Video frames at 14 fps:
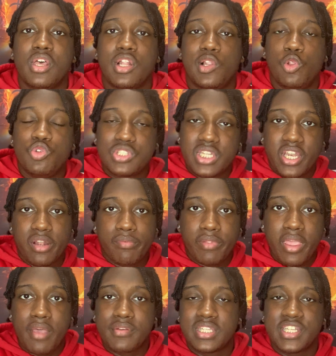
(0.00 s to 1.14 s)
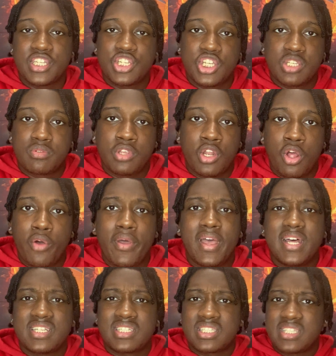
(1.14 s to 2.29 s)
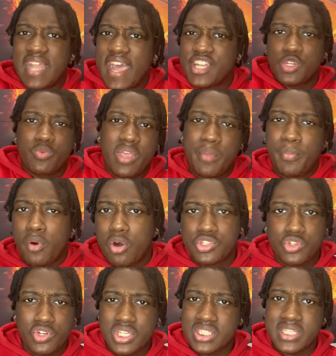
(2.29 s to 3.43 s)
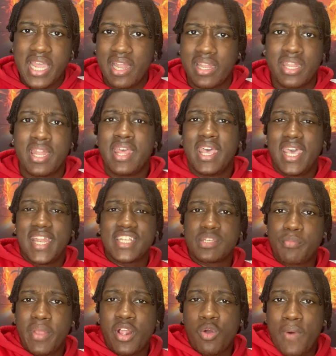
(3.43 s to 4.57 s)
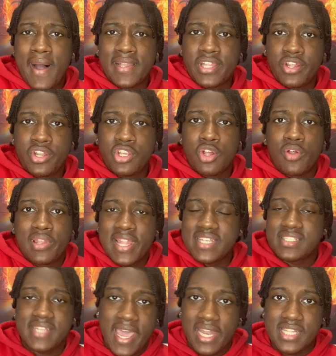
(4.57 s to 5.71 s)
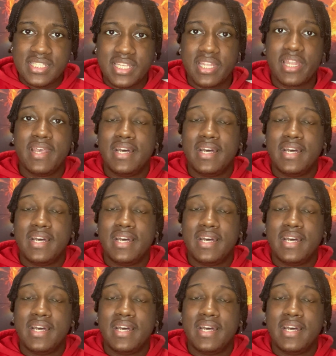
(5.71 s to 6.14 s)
Losing in the playoffs doesn't just, you know, snatch away Paul George's talent. It doesn't make Kawhi Leonard, you know, less talented.